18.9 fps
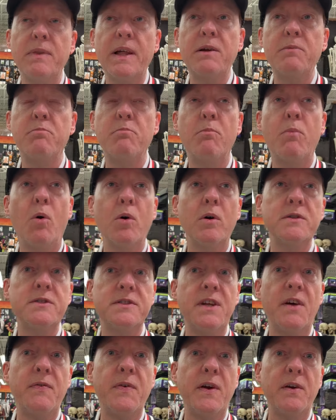like more
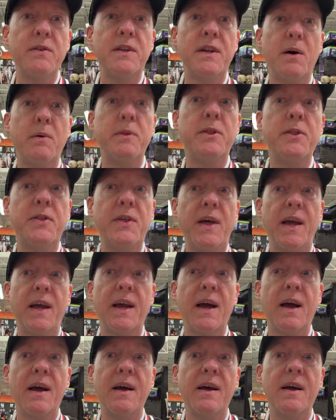stuff here than I would think.
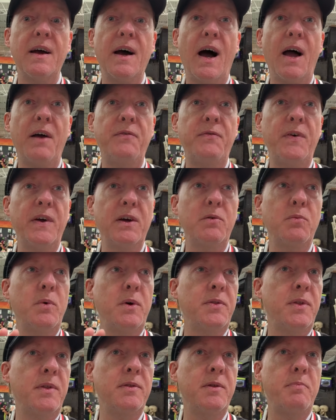I figured
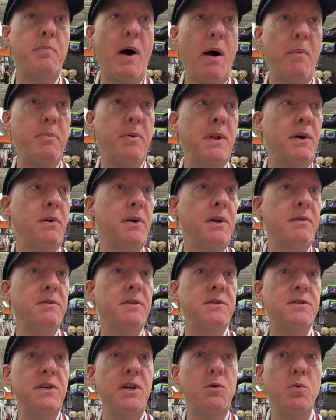with the popularity of the
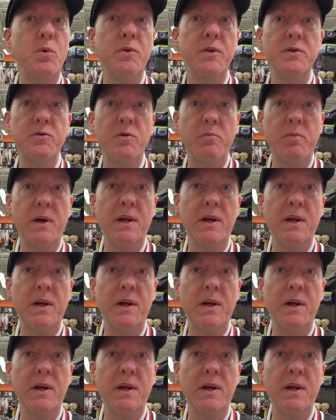sequel, this would be